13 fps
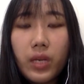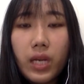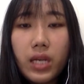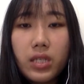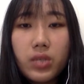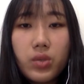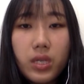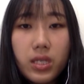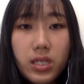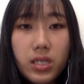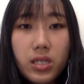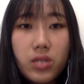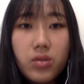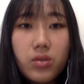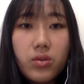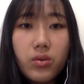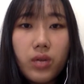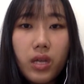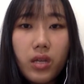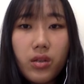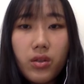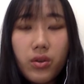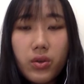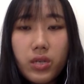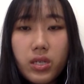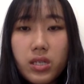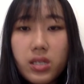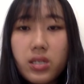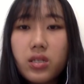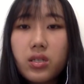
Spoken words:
1920s to 1930s,